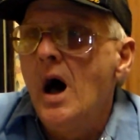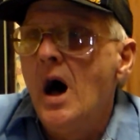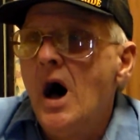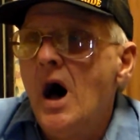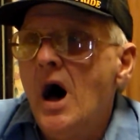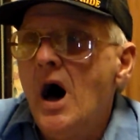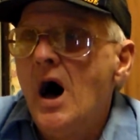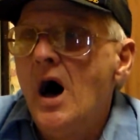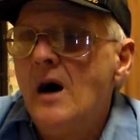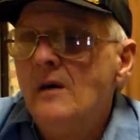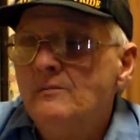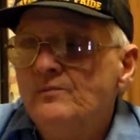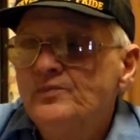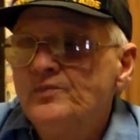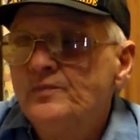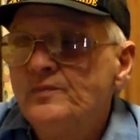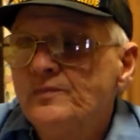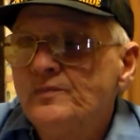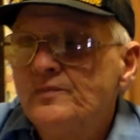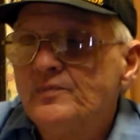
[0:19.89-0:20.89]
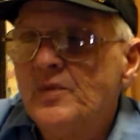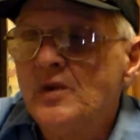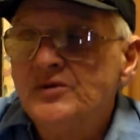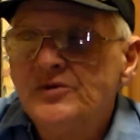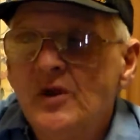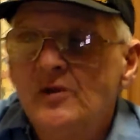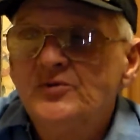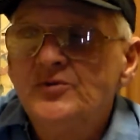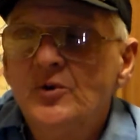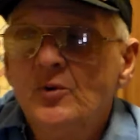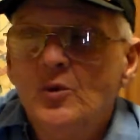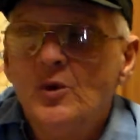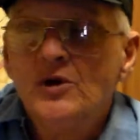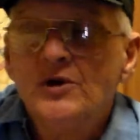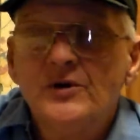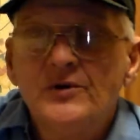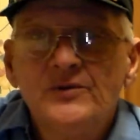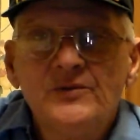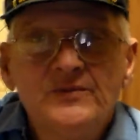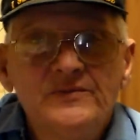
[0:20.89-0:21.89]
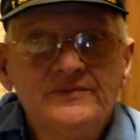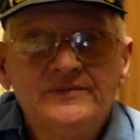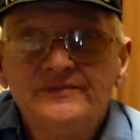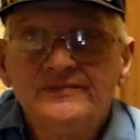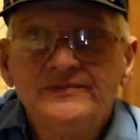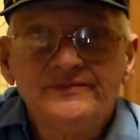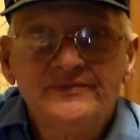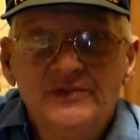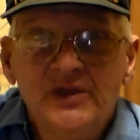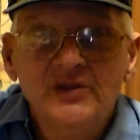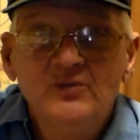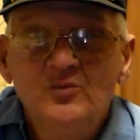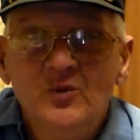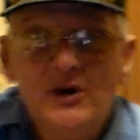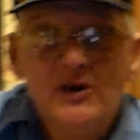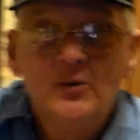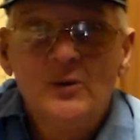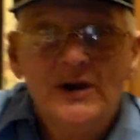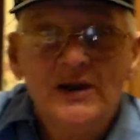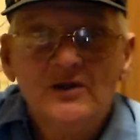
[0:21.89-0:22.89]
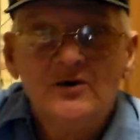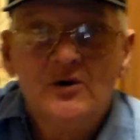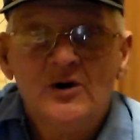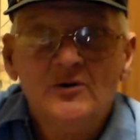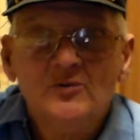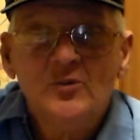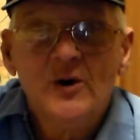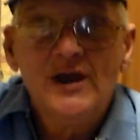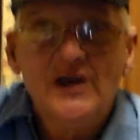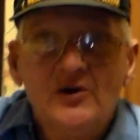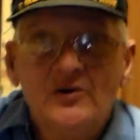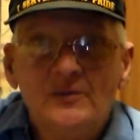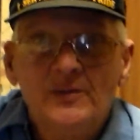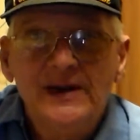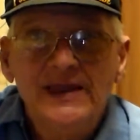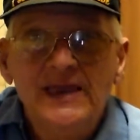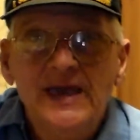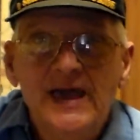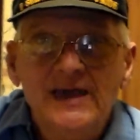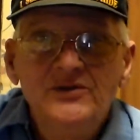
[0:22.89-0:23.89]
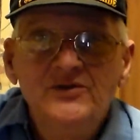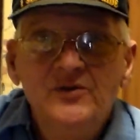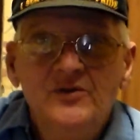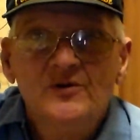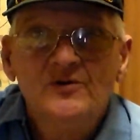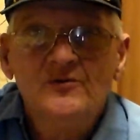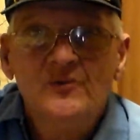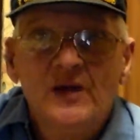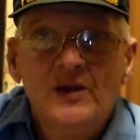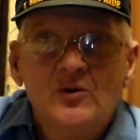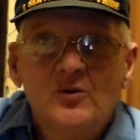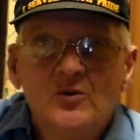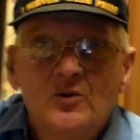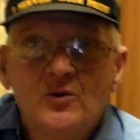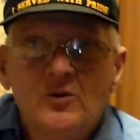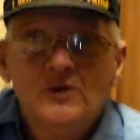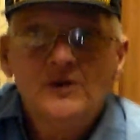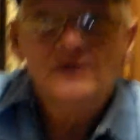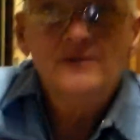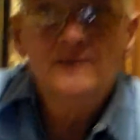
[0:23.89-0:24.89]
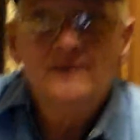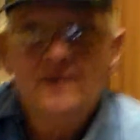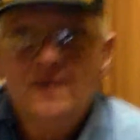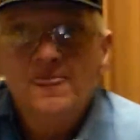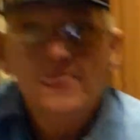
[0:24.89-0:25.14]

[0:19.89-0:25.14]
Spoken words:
The social worker didn't really want to go on record, but he had to in federal court.